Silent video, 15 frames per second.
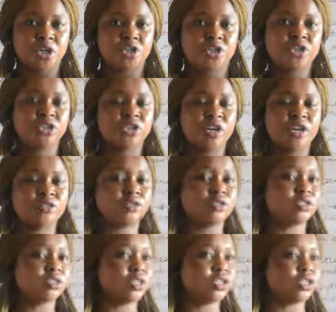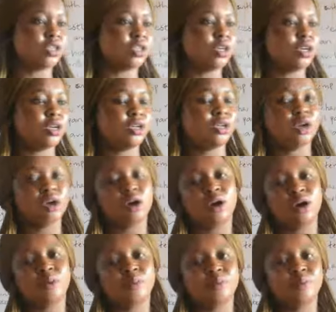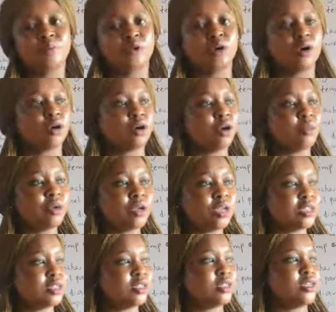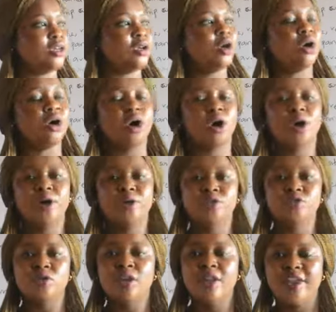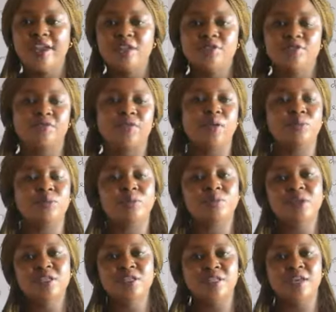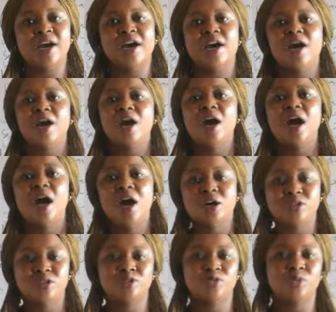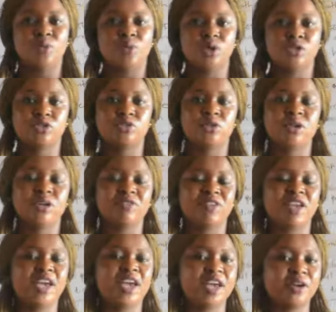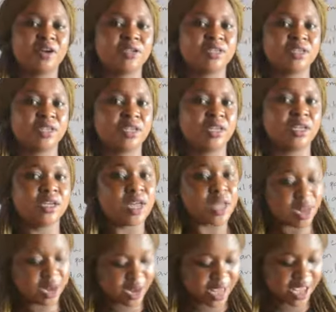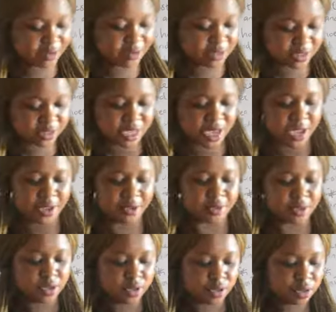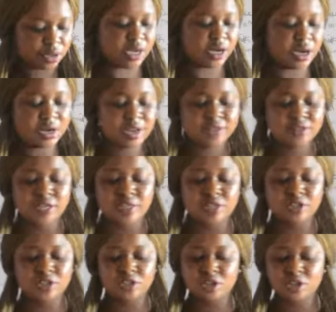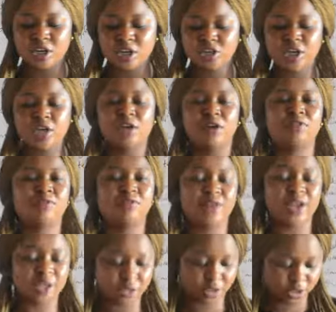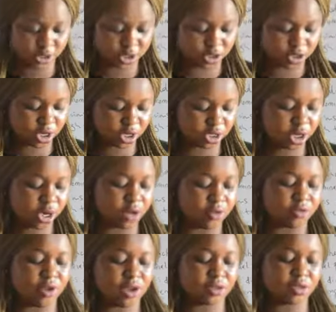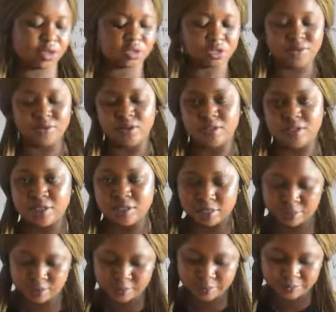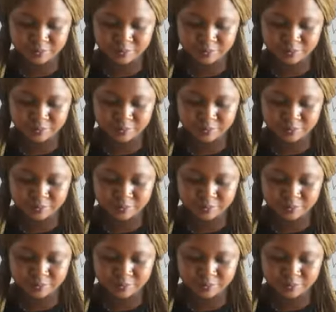children, to teach your community, or to learn from the media how to live a healthy lifestyle. Okay, the next one is destruction of vectors of diseases,